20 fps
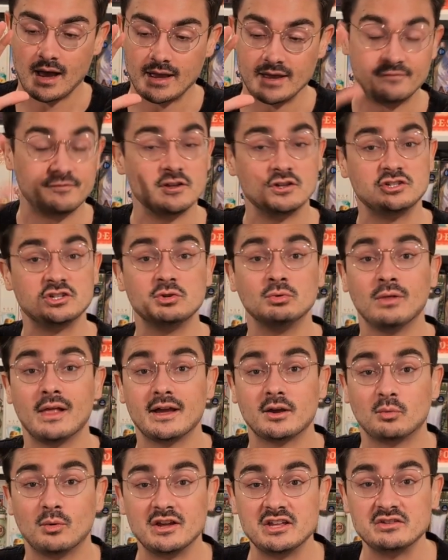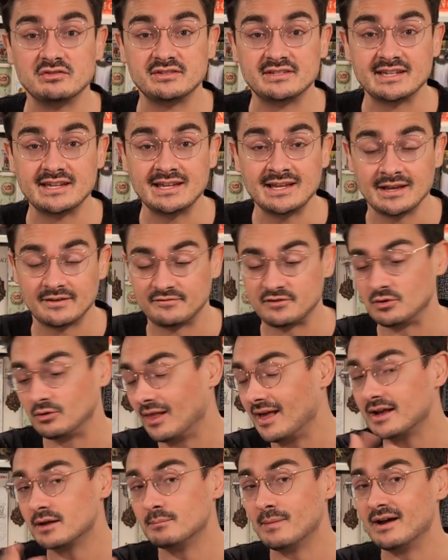If you do like what you see, if you
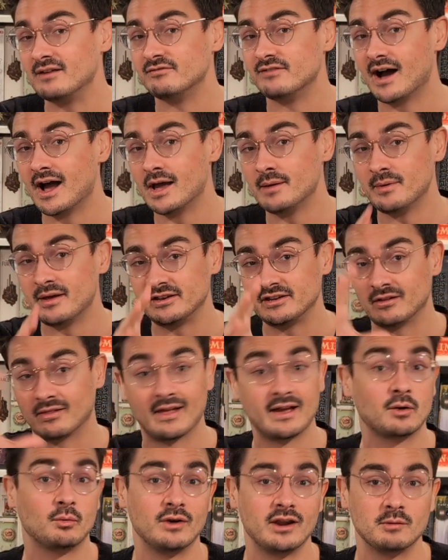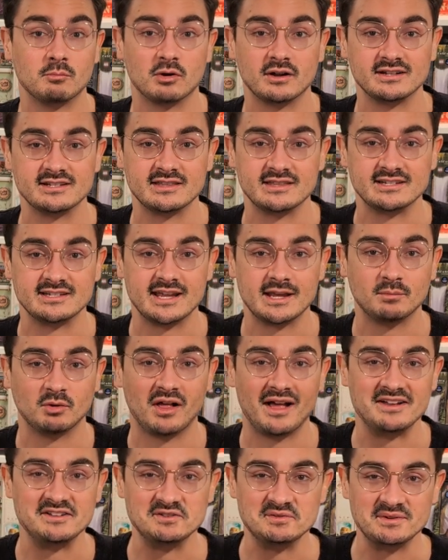like my vibe and you like what I bring to the
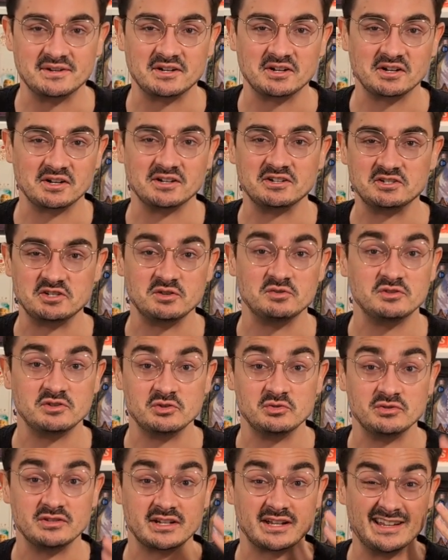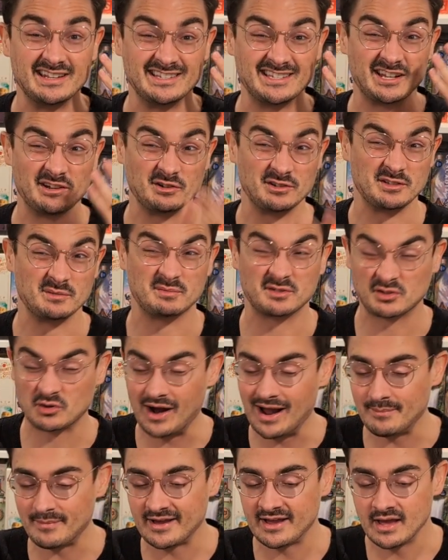table, I do encourage you to consider
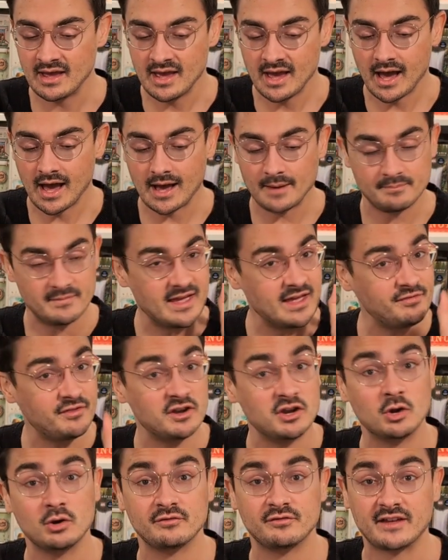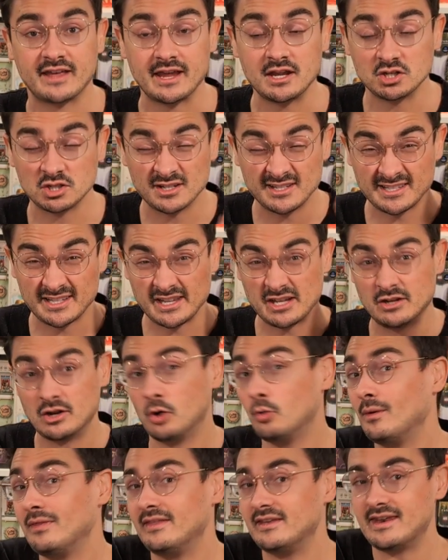subscribing, hit the notification so you know
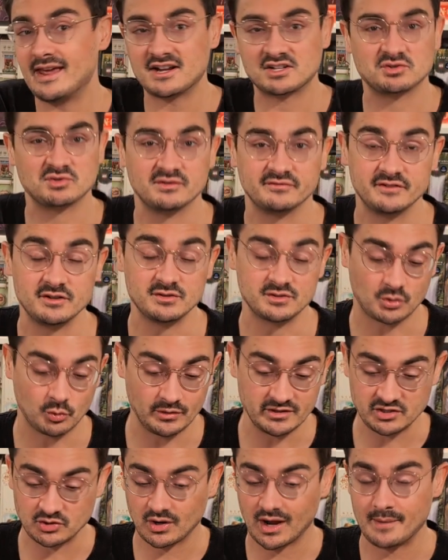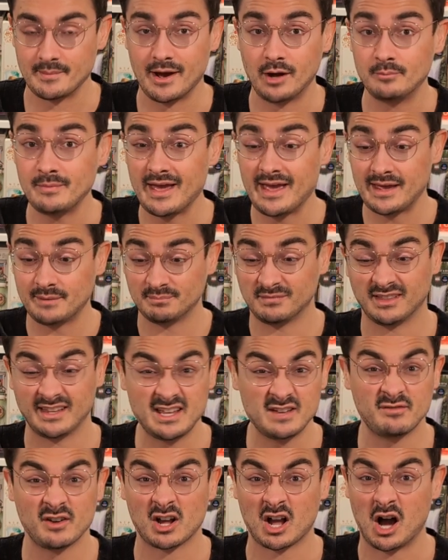when the next review is going to come out, and
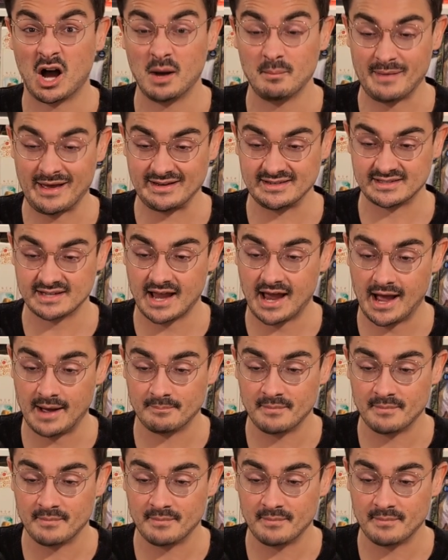leave a comment.